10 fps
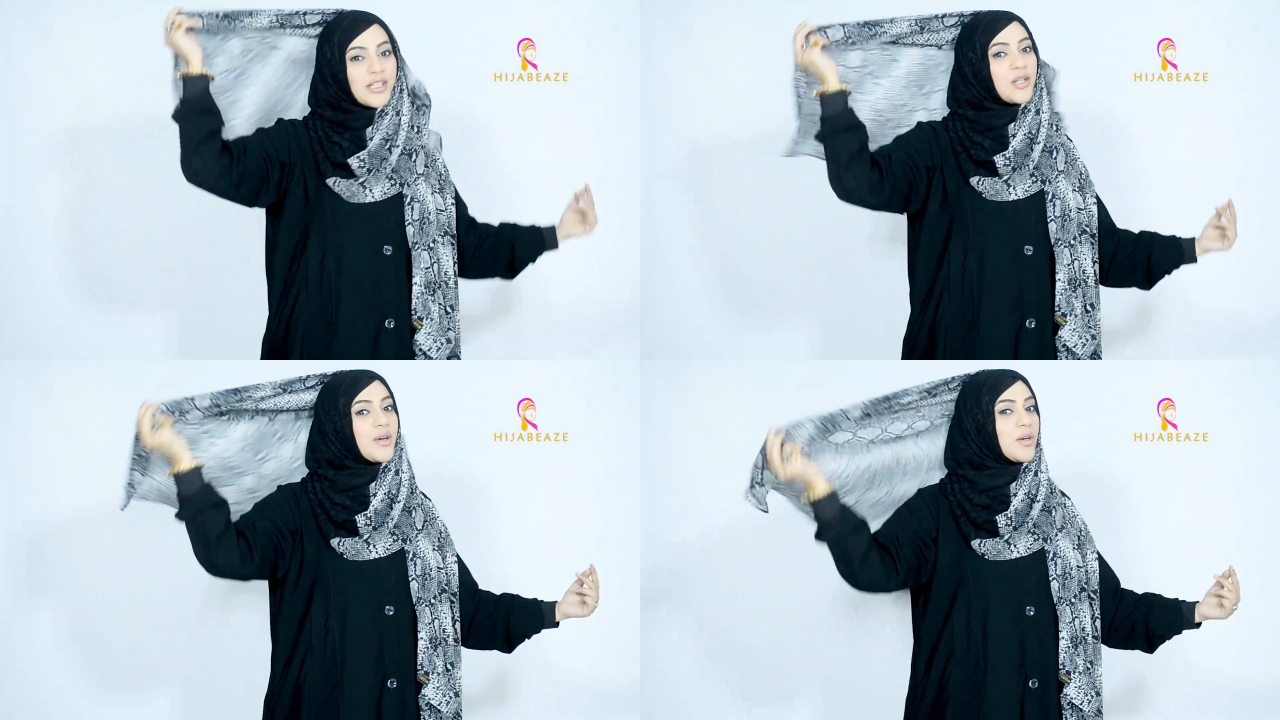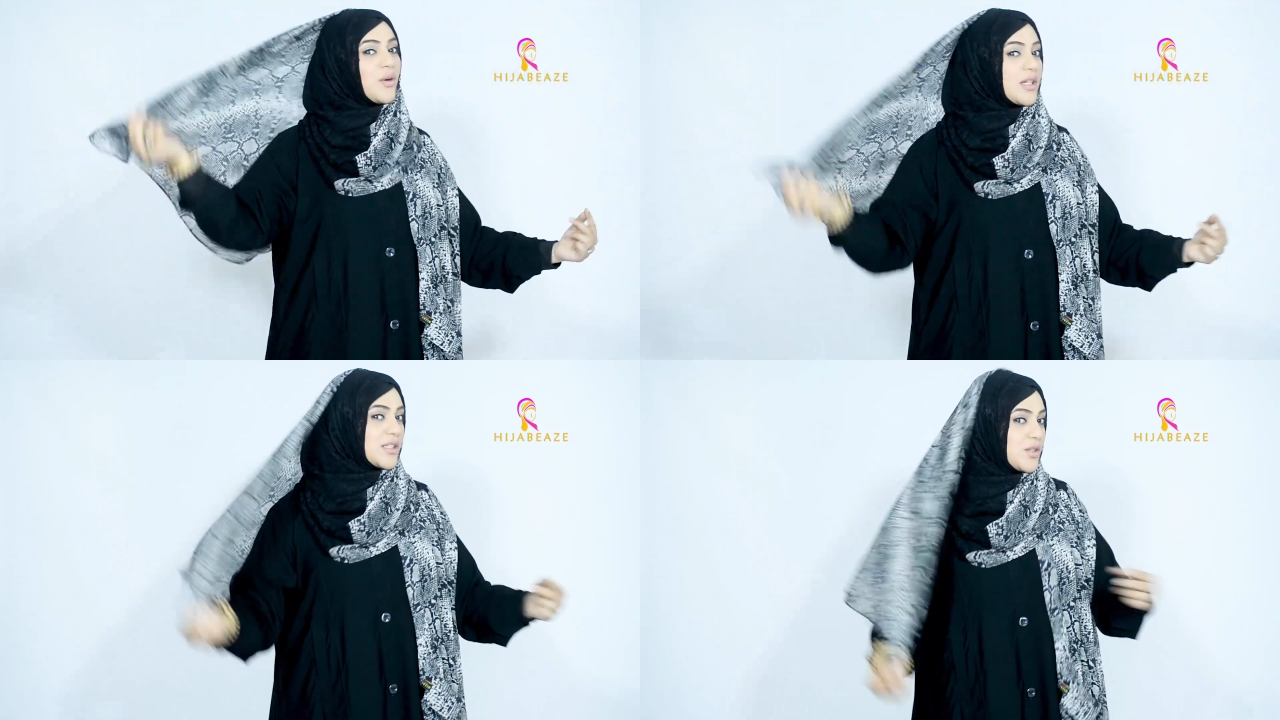you can
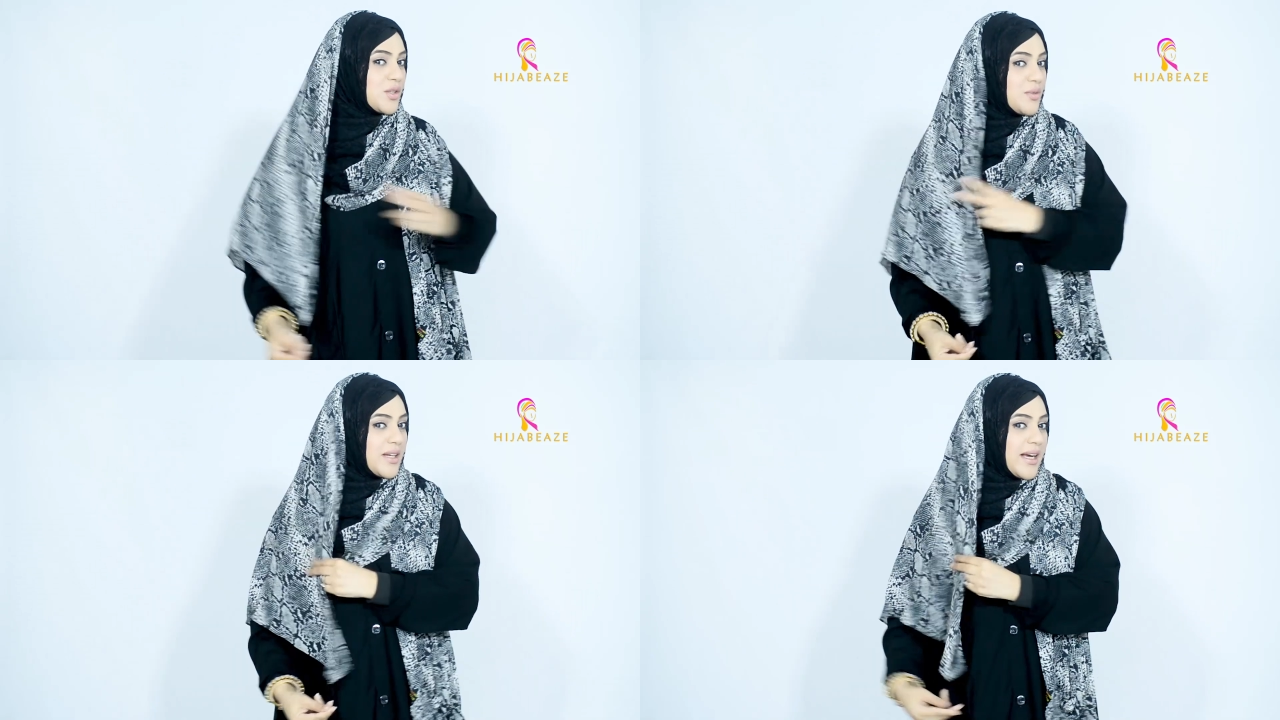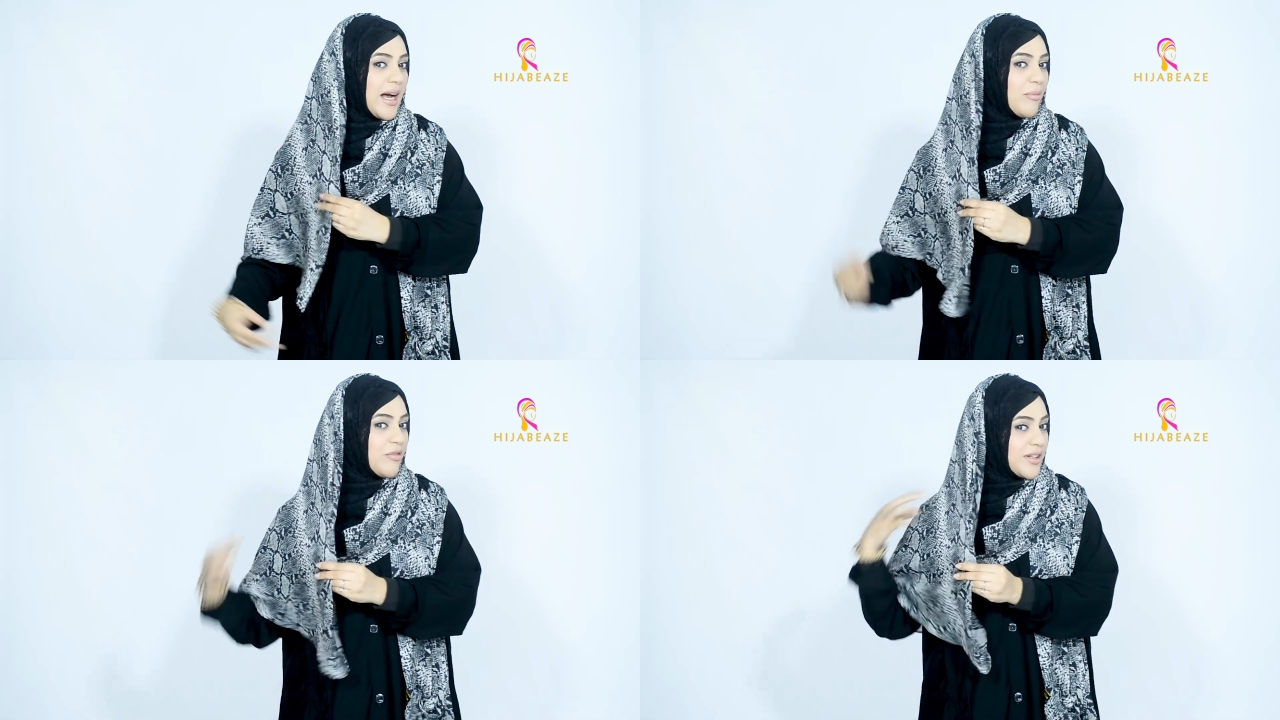also do
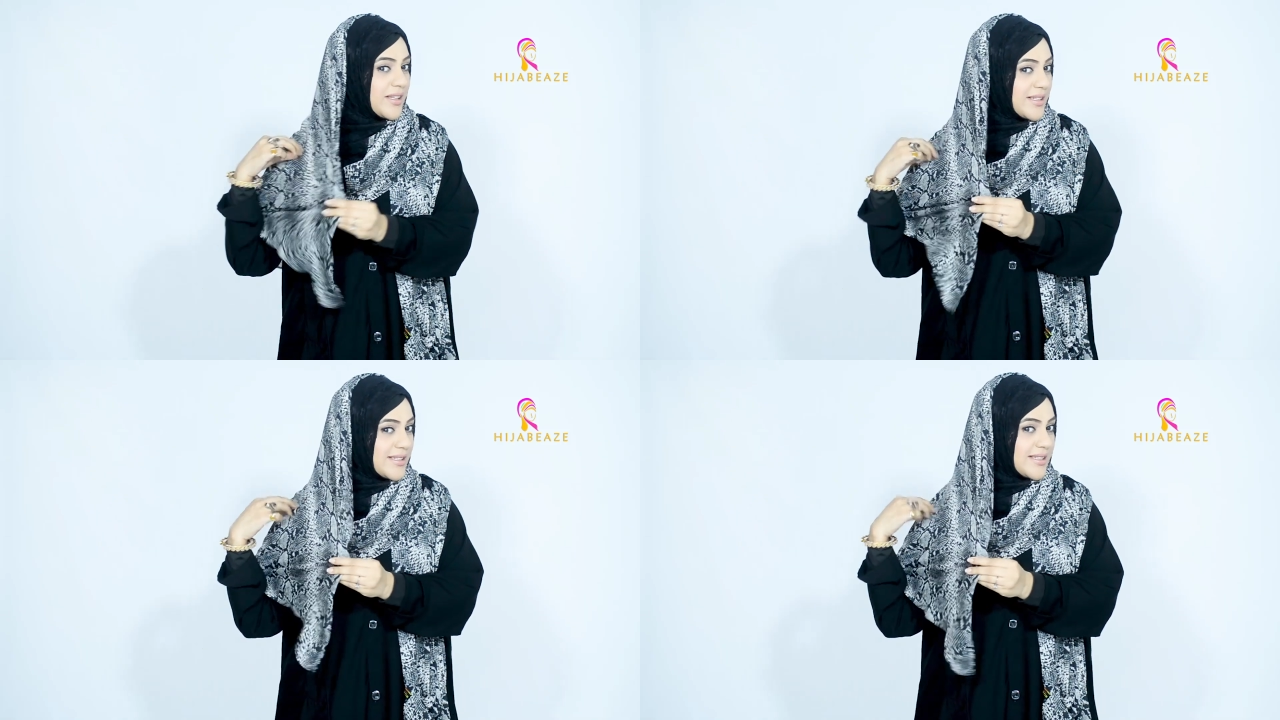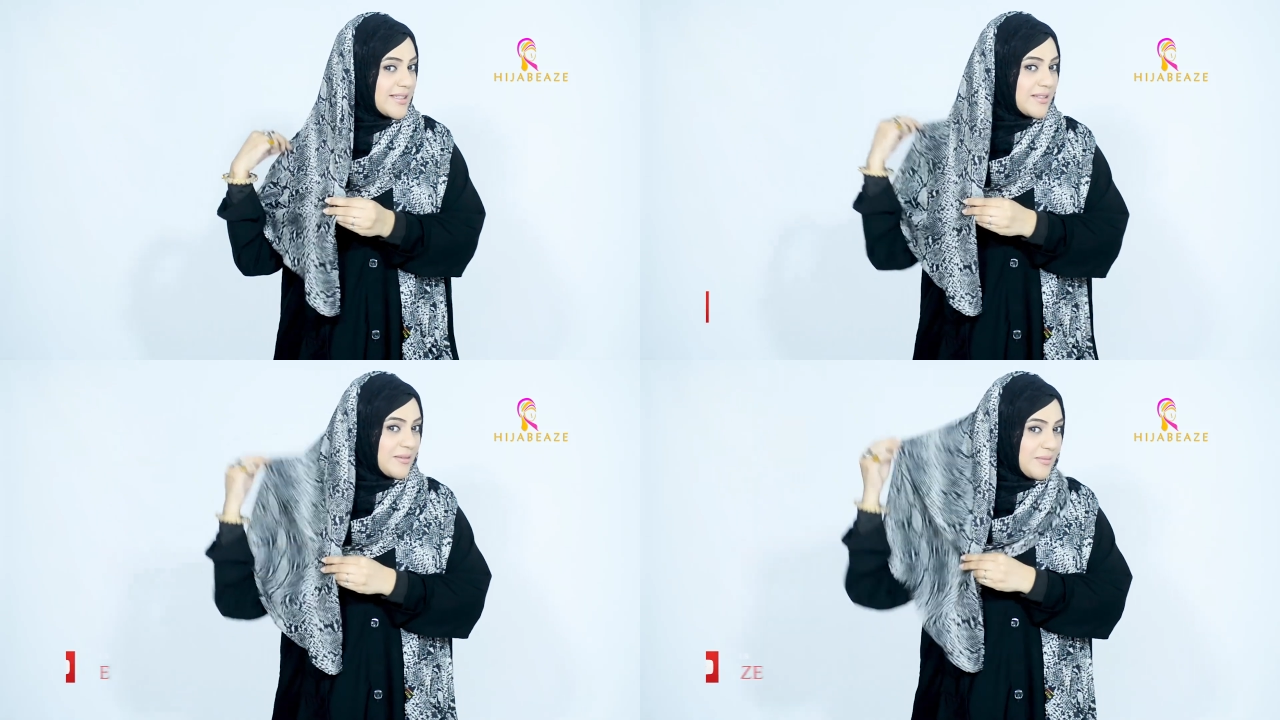niqab with this.